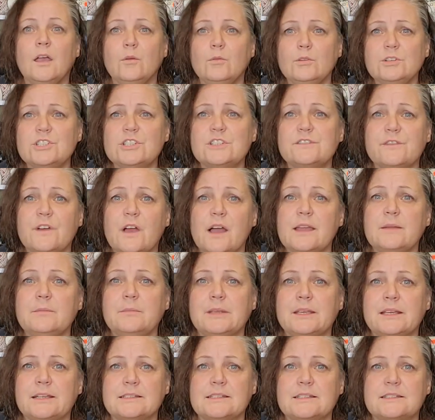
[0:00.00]
which is fine
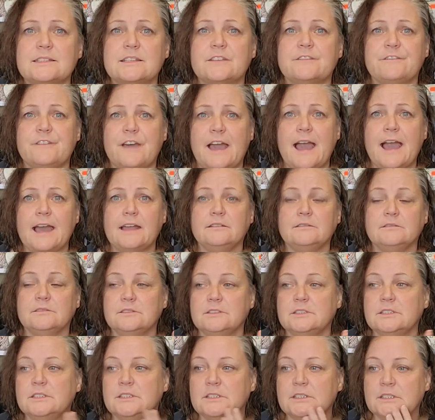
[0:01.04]
because it's a fat.
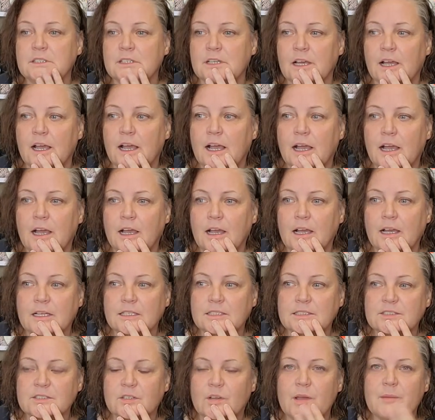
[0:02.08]

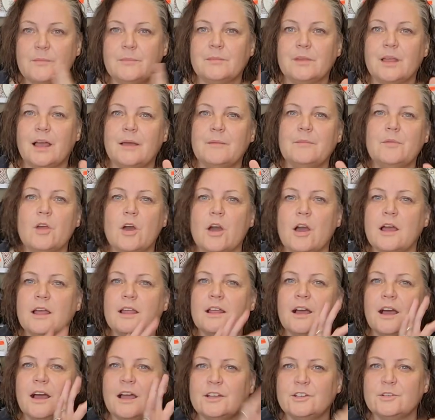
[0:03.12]
So I'm not
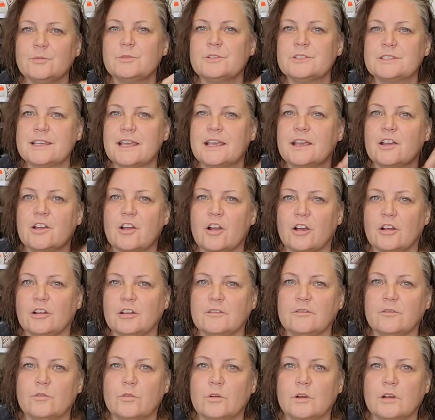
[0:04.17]
100%
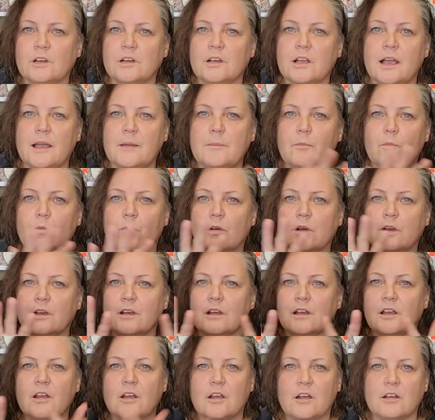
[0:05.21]
carnivore. I'm more
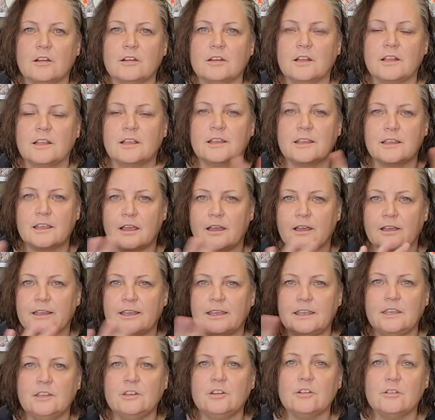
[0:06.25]
a
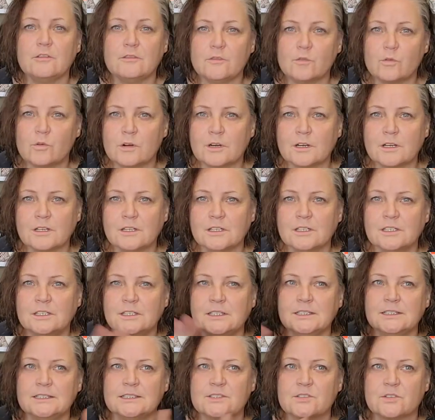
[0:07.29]
ketovore.
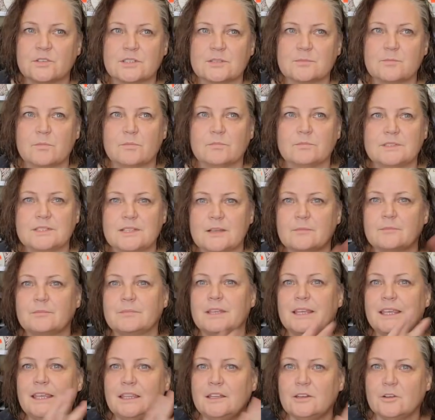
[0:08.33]
So it's some
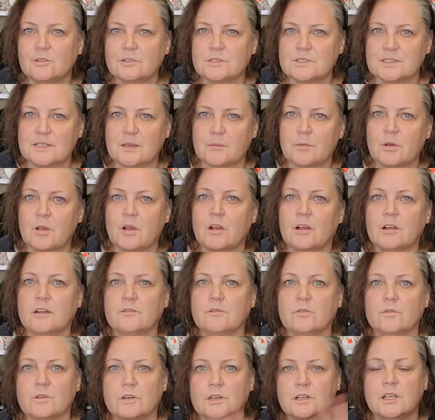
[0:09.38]
keto, some
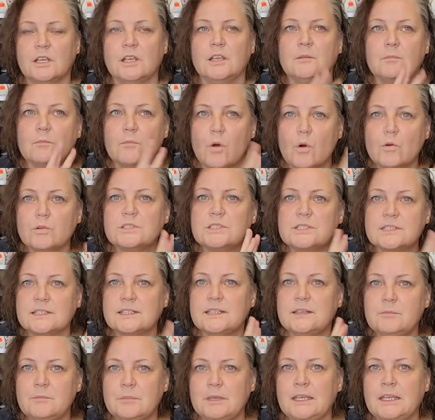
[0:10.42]
carnivore,
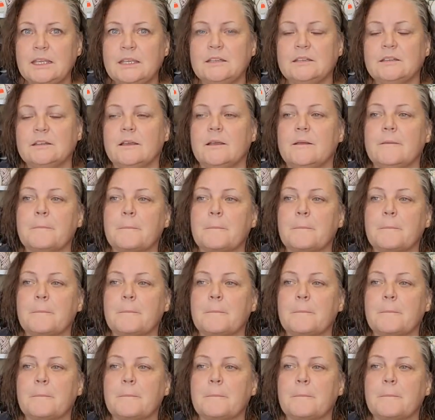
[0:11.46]
mostly meat,